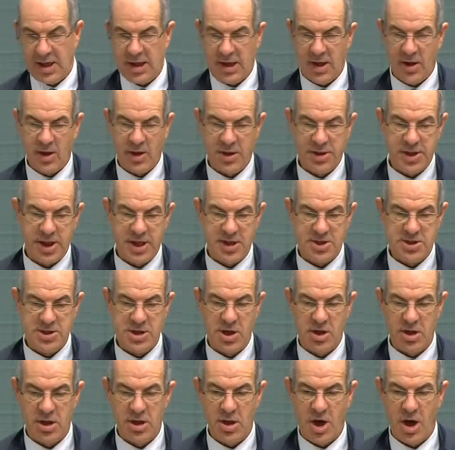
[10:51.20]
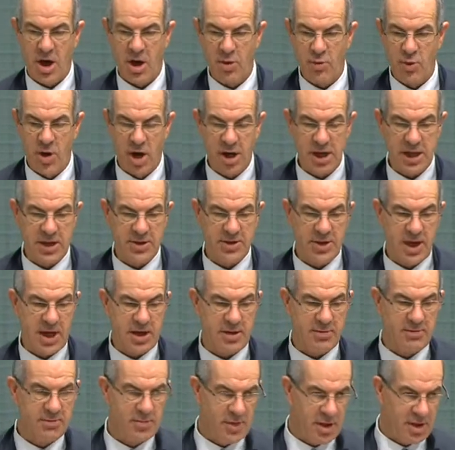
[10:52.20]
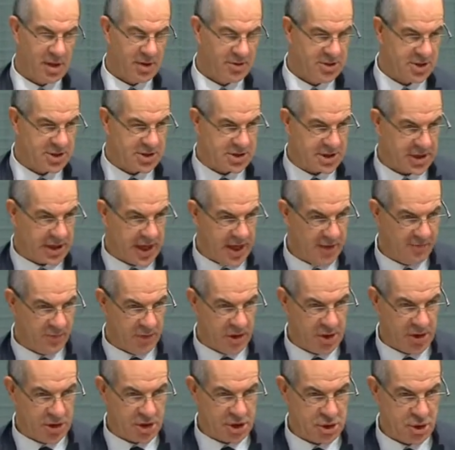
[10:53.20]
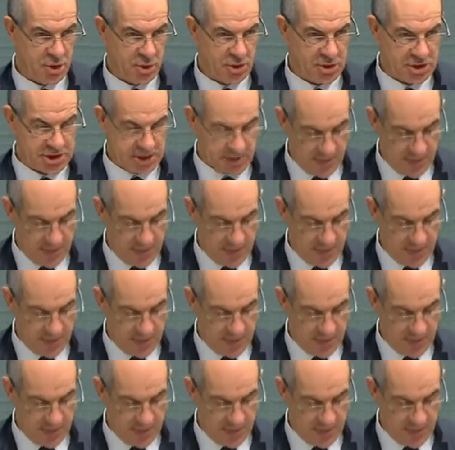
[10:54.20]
I think it's ironic that this is a government that talks